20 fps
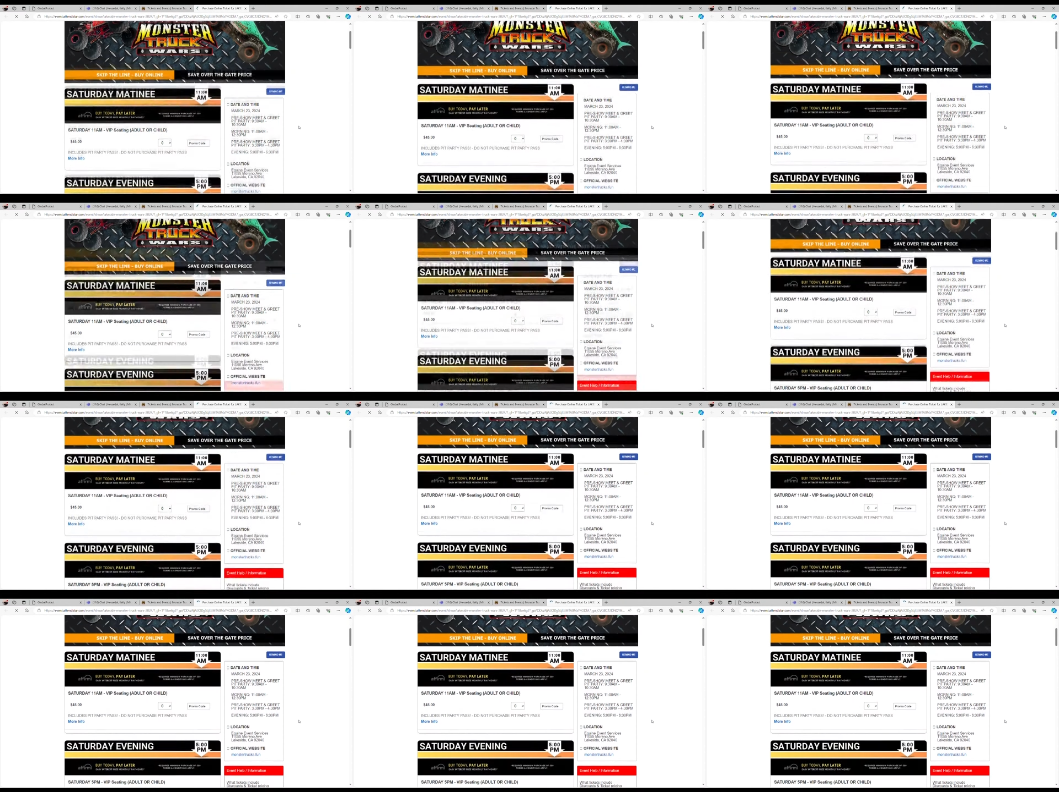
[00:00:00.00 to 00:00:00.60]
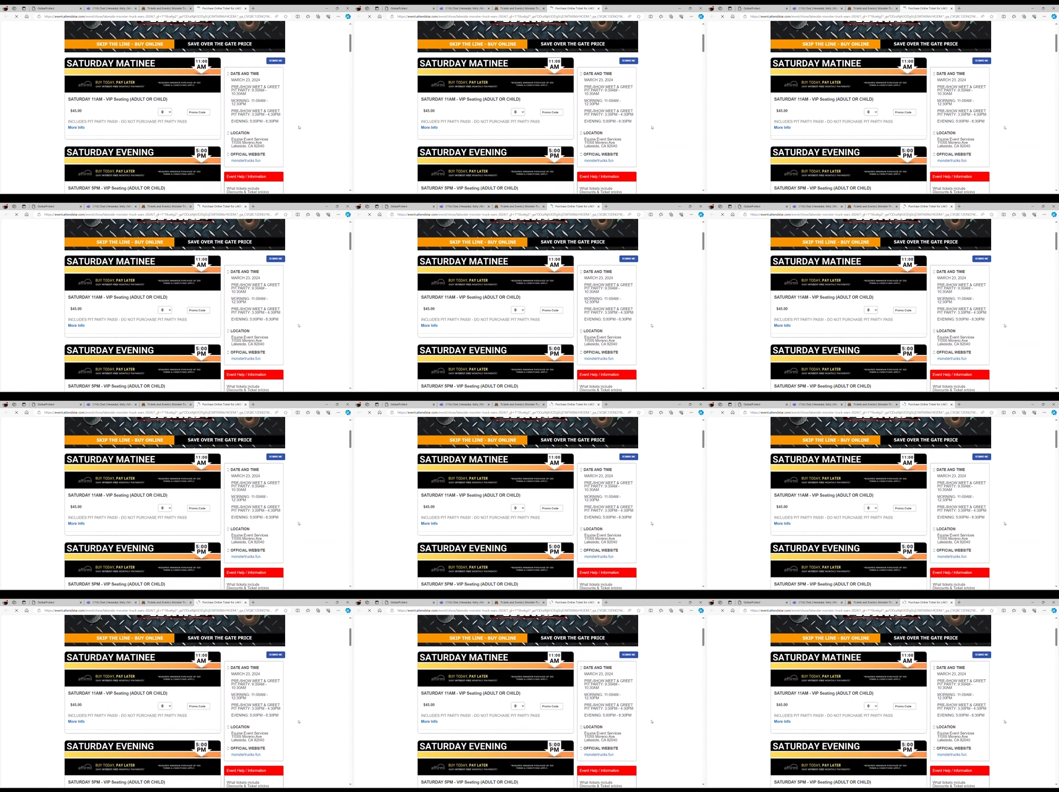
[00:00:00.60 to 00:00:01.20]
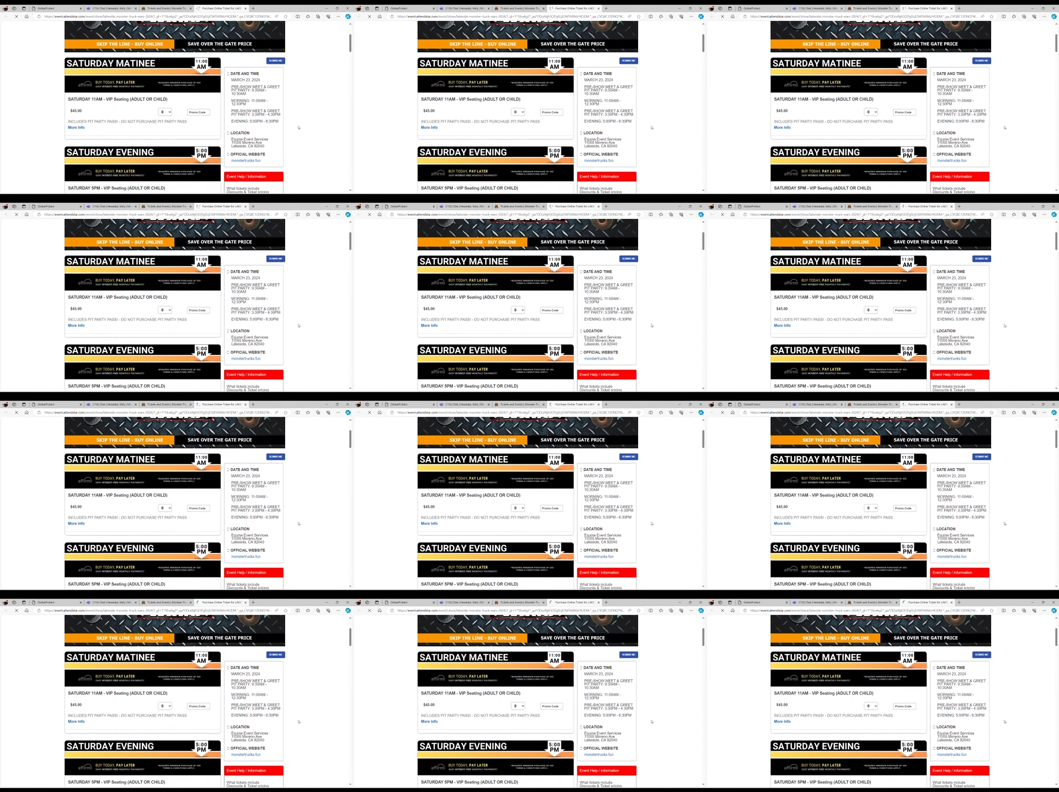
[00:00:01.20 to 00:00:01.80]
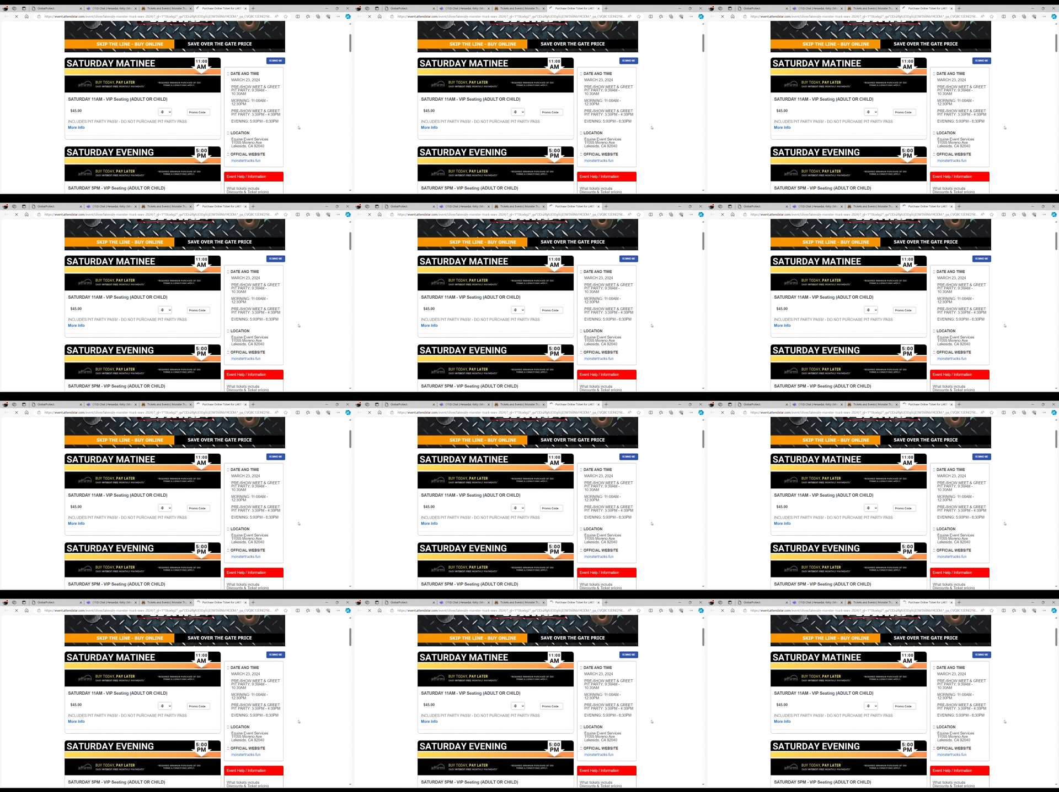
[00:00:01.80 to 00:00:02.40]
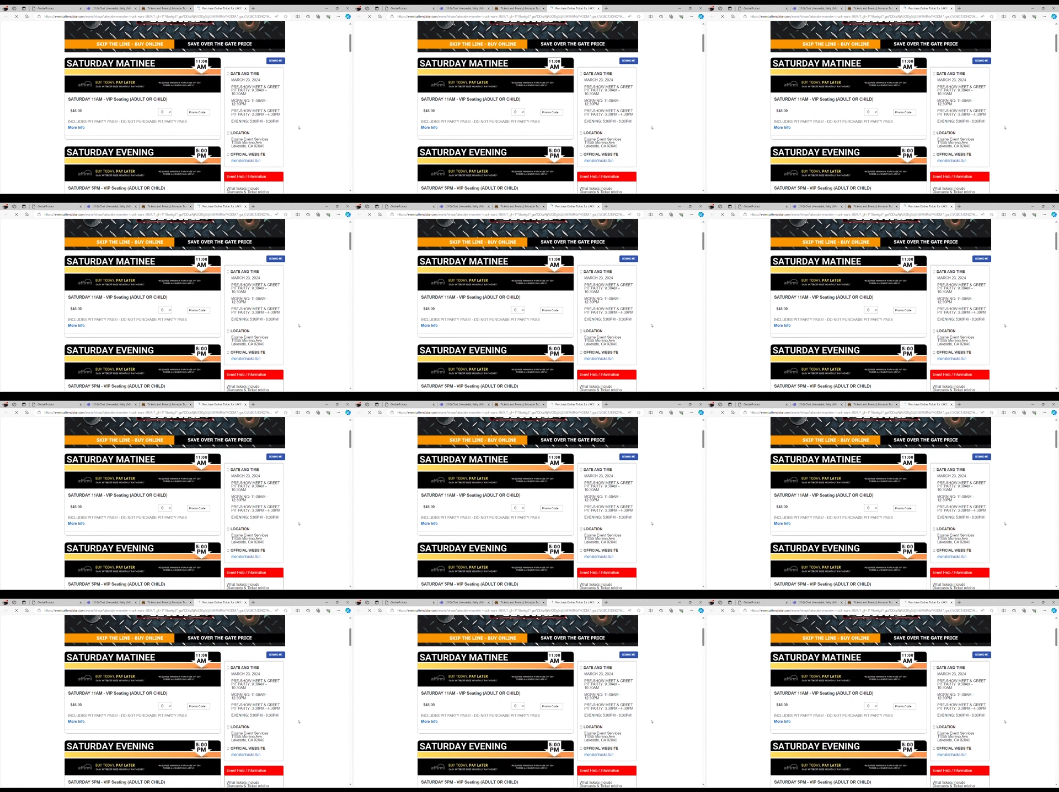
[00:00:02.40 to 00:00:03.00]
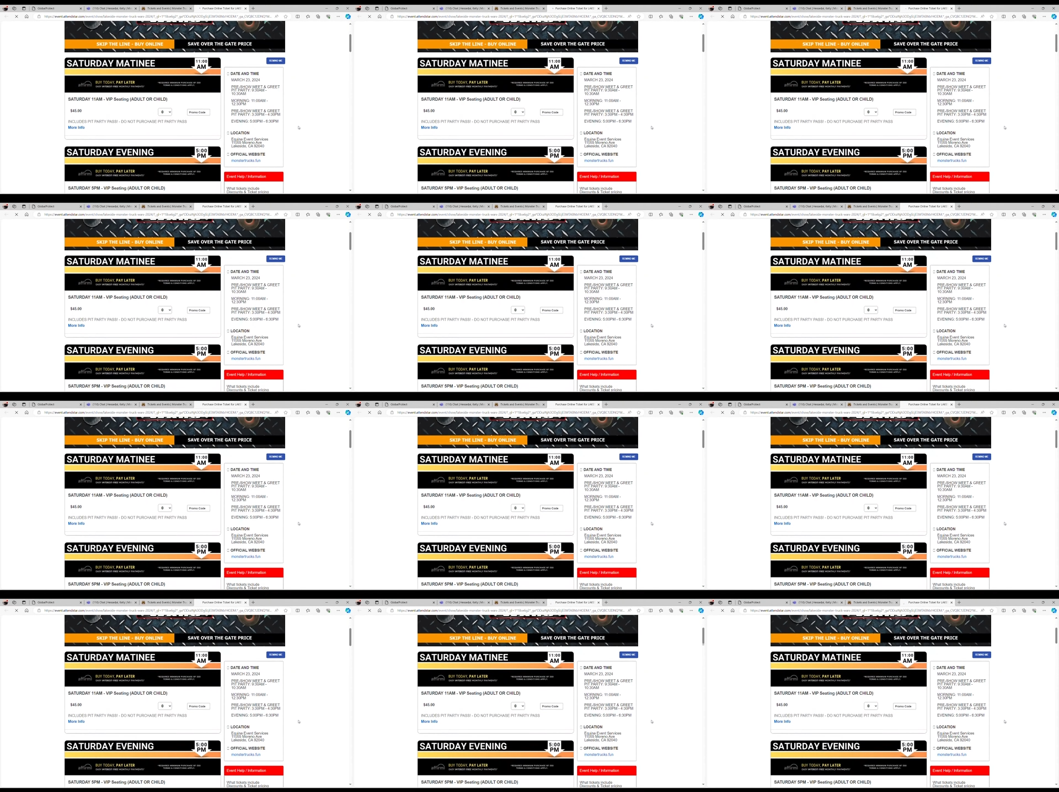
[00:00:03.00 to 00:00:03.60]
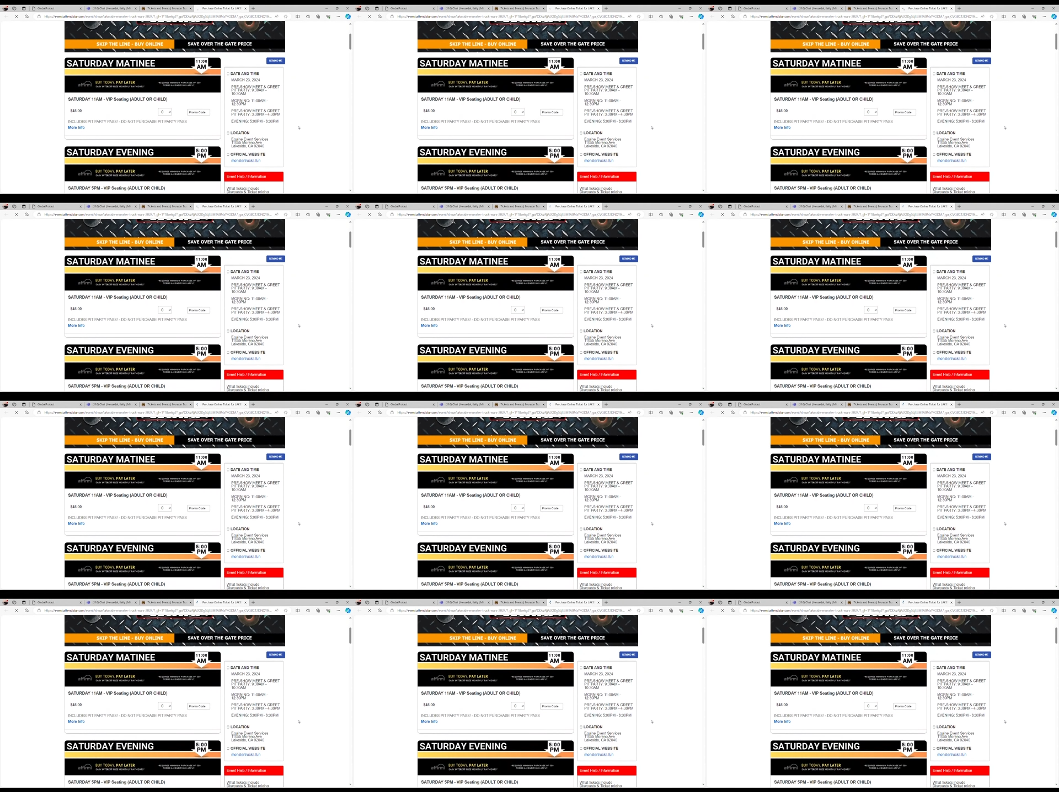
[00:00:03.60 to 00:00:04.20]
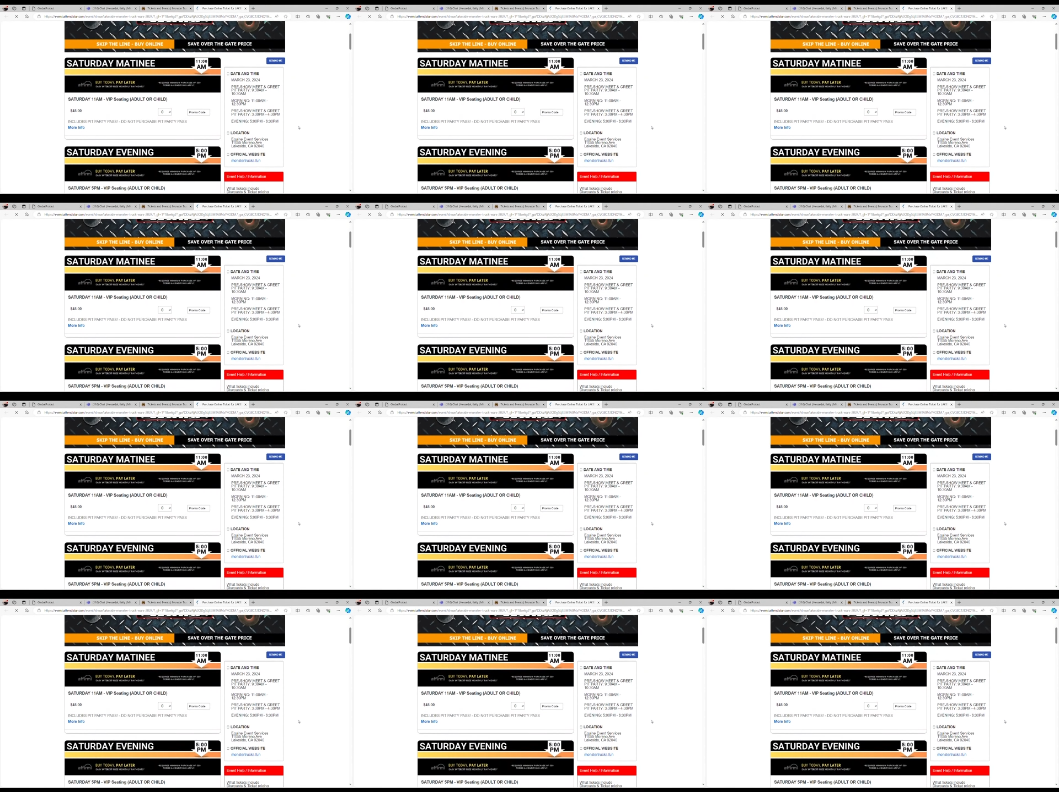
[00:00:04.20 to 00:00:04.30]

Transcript: (no speaker visible)